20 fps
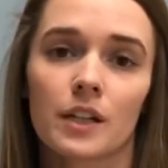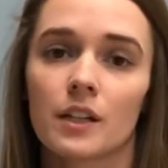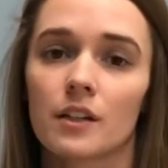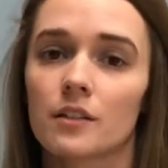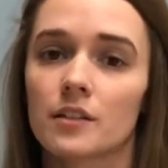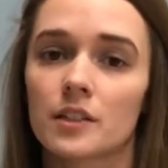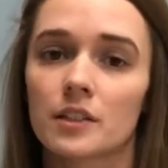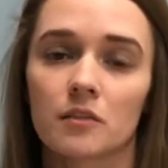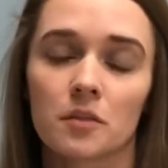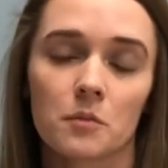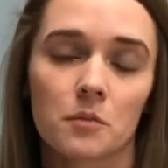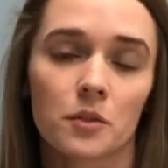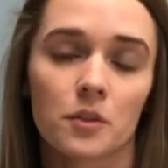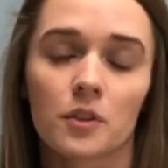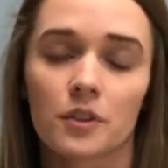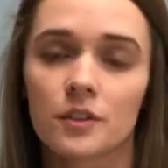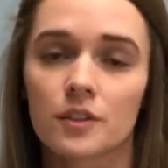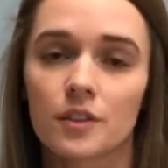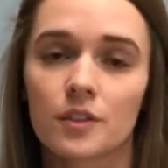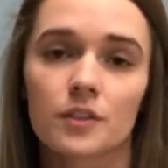Some of them are
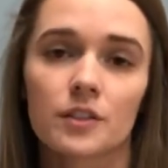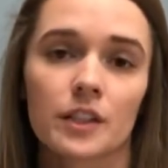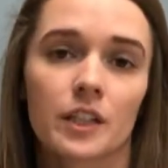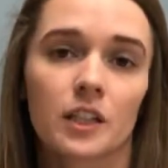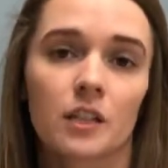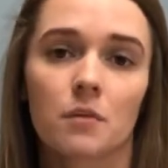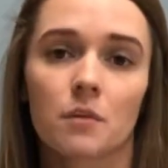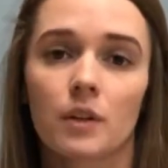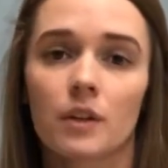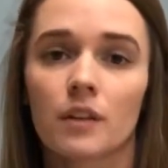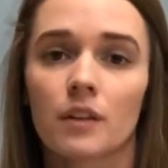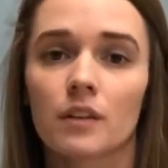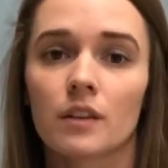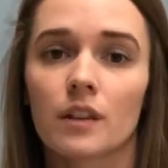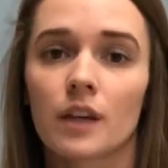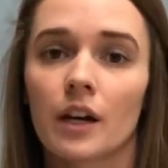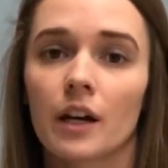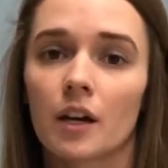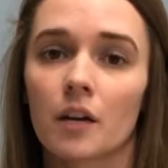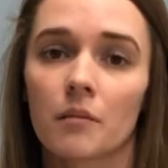associated with
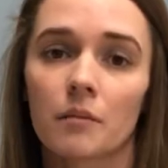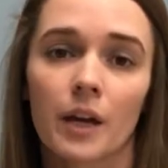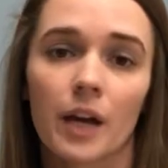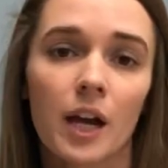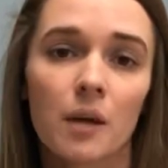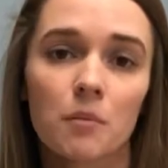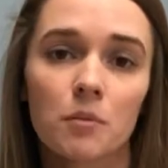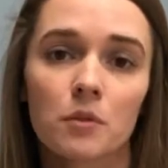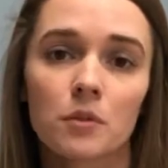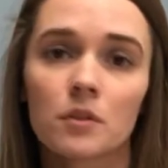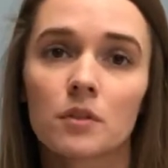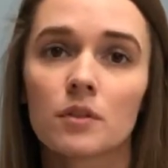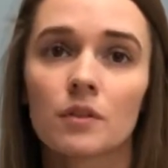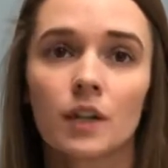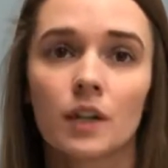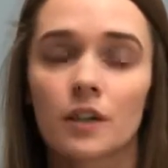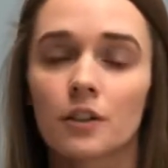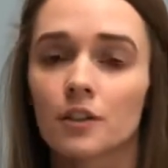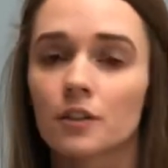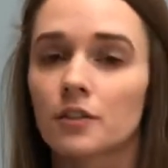Apple,
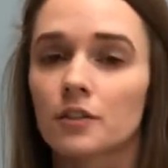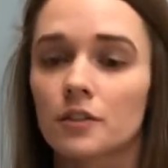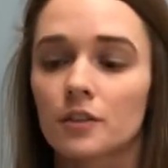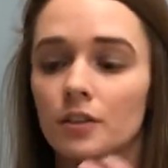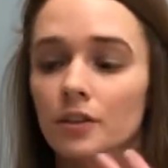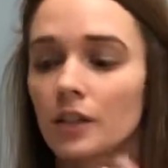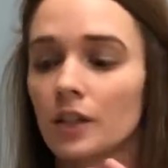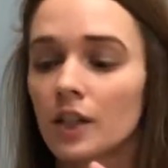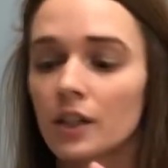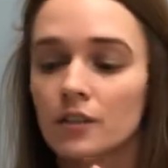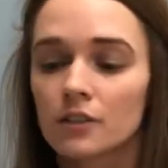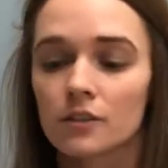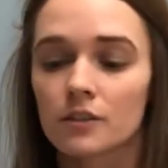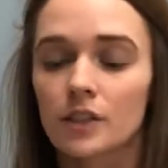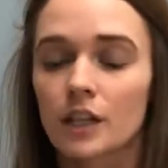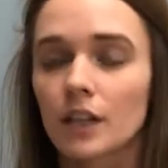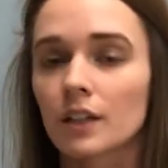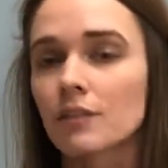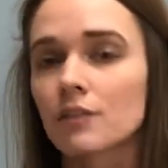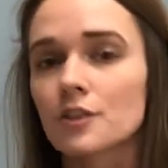others are just
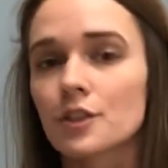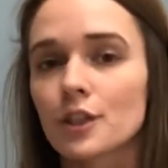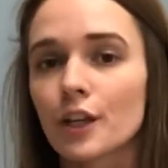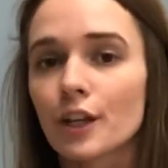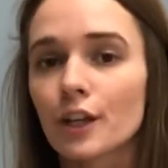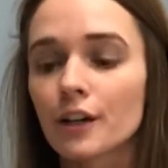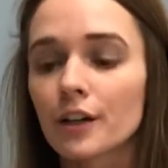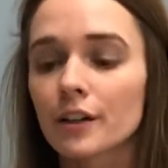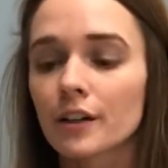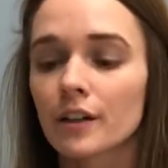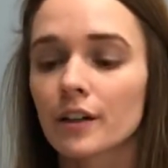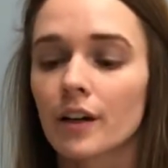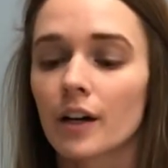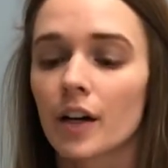kind of generic,